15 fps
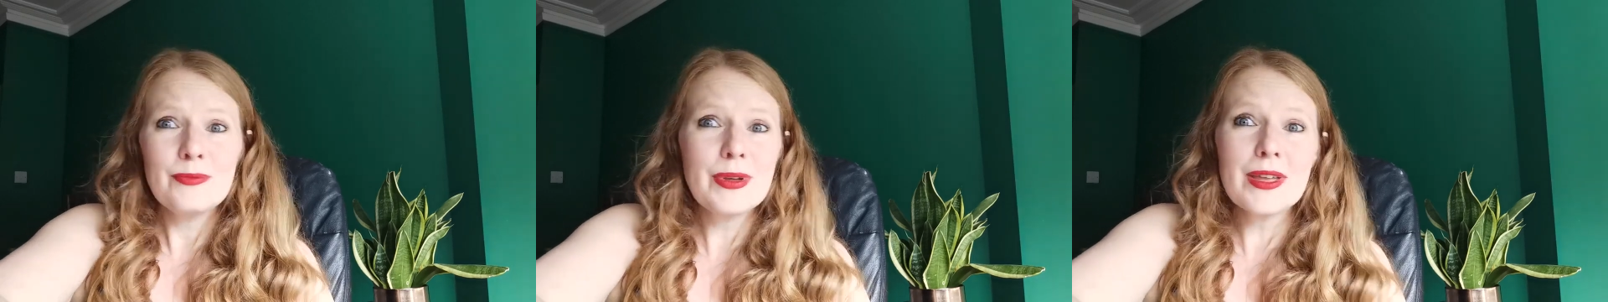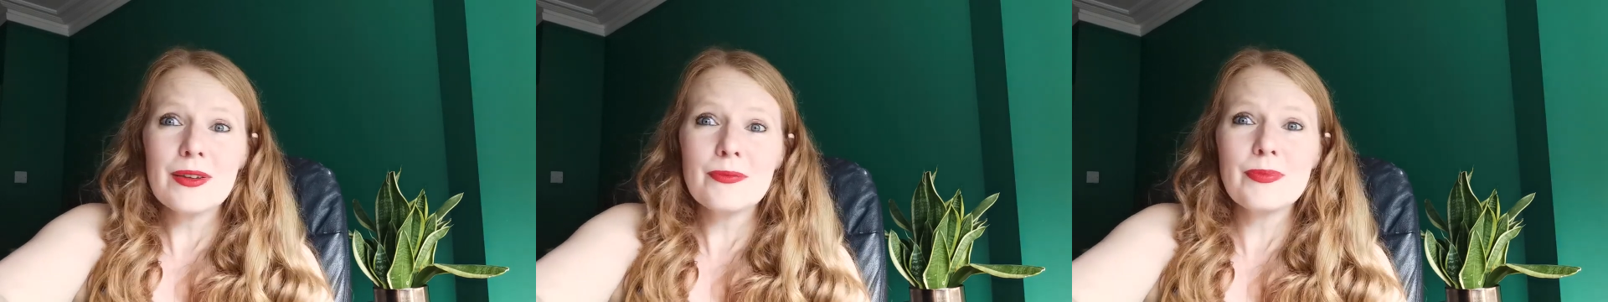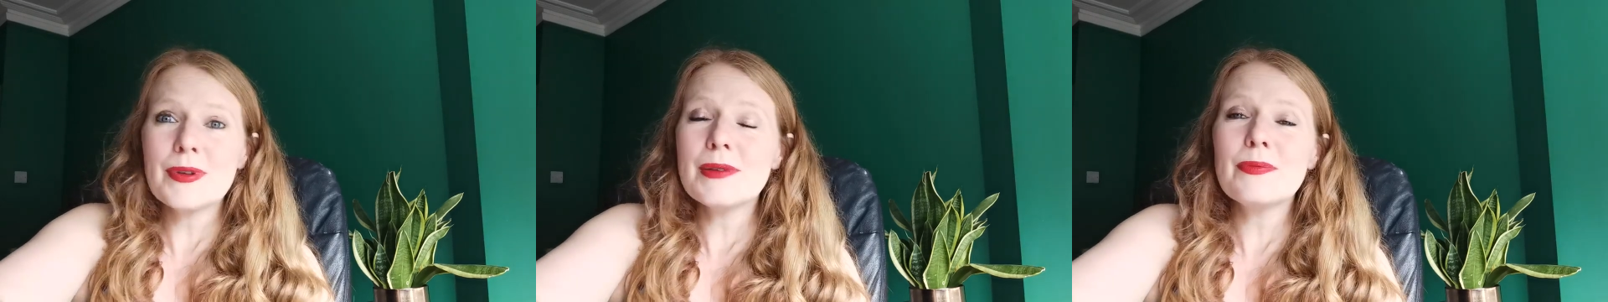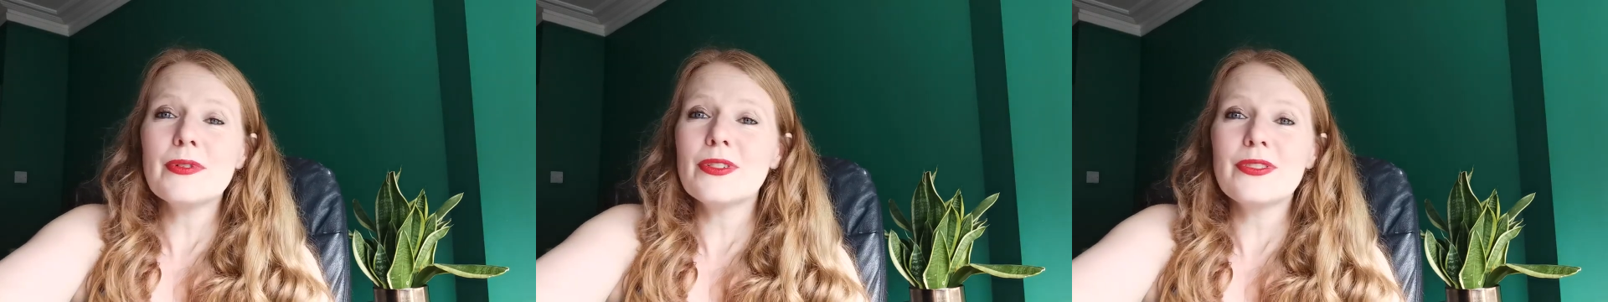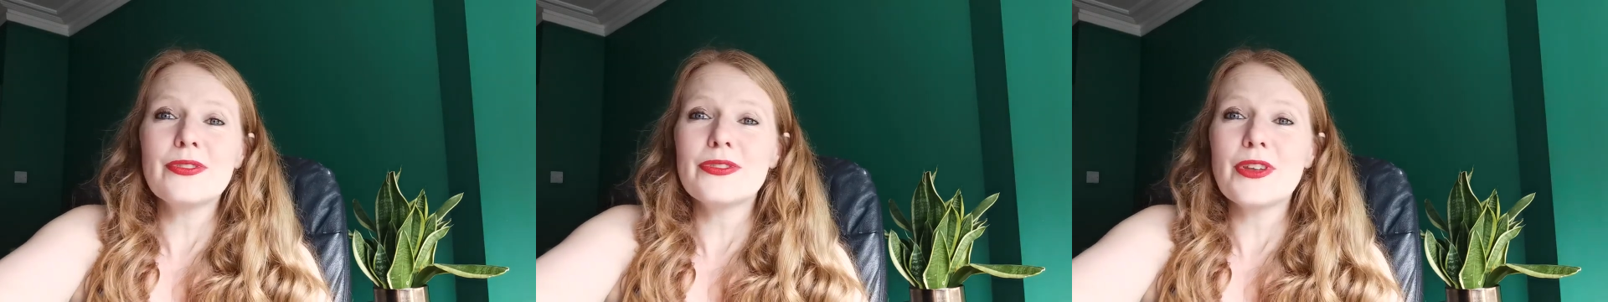
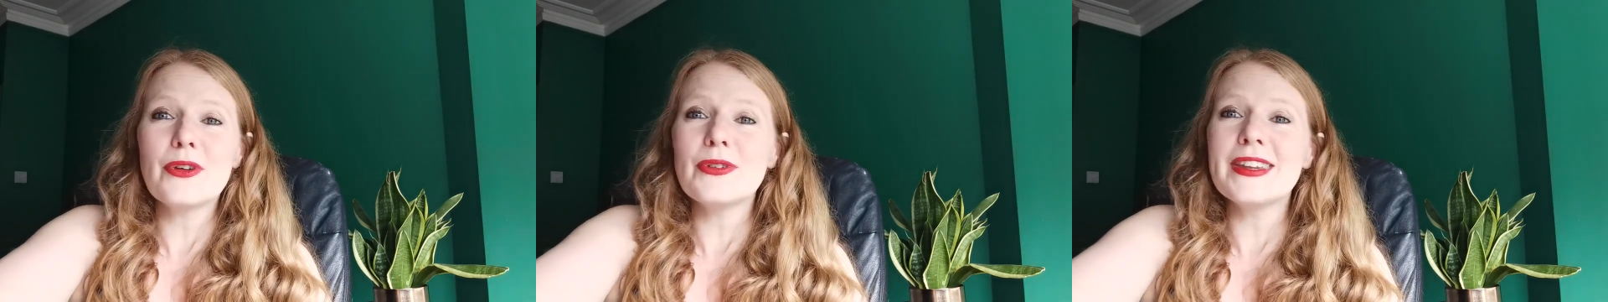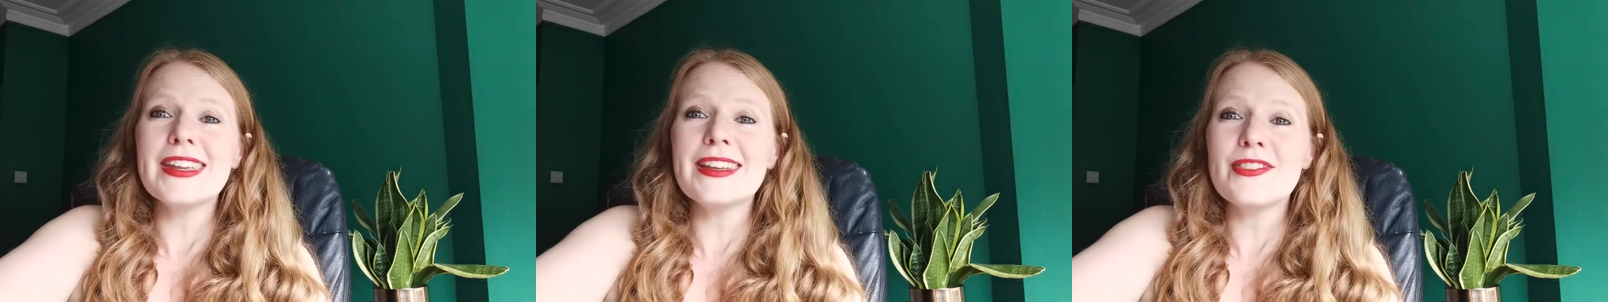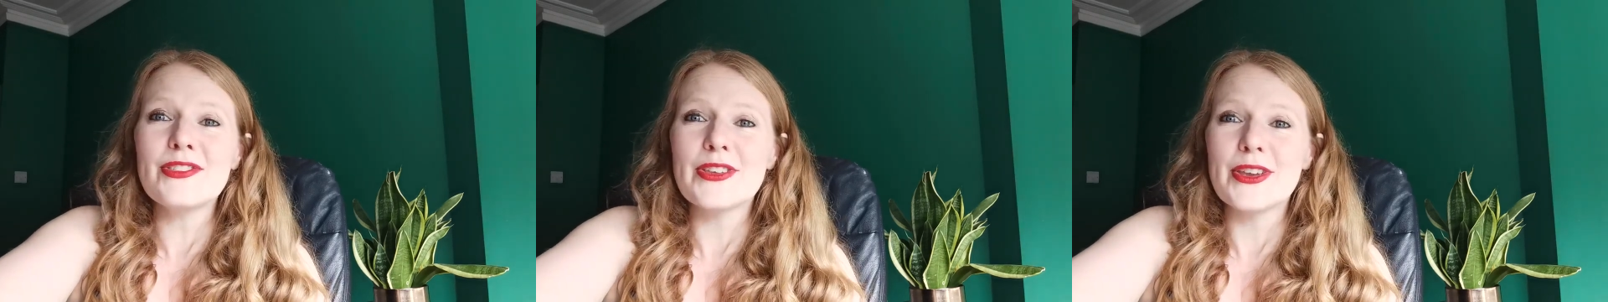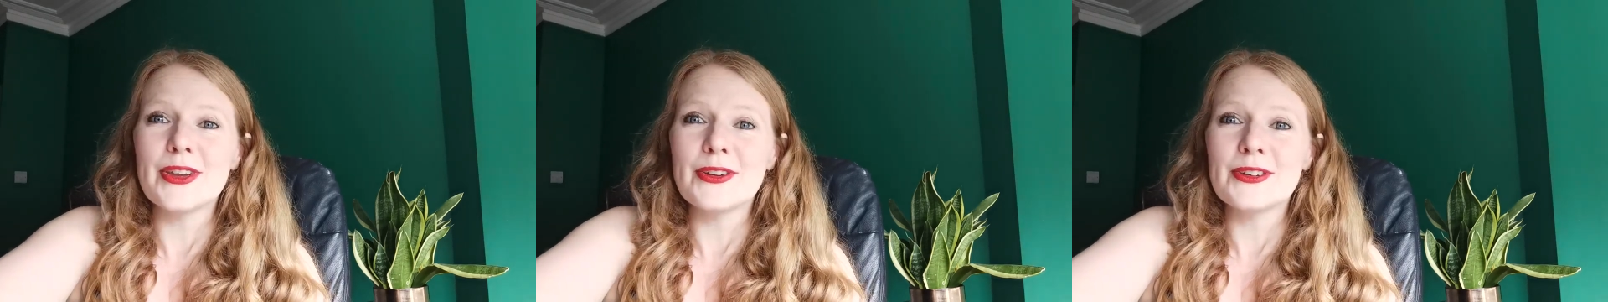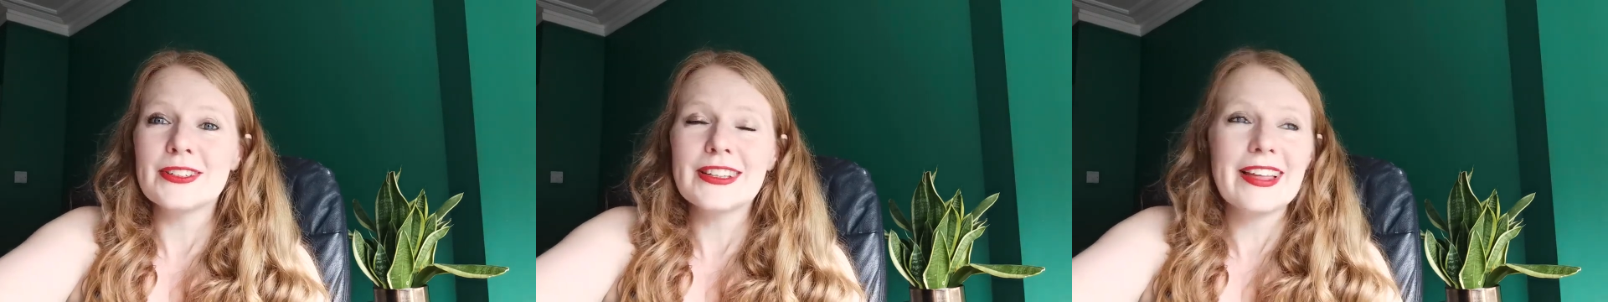People don't need to.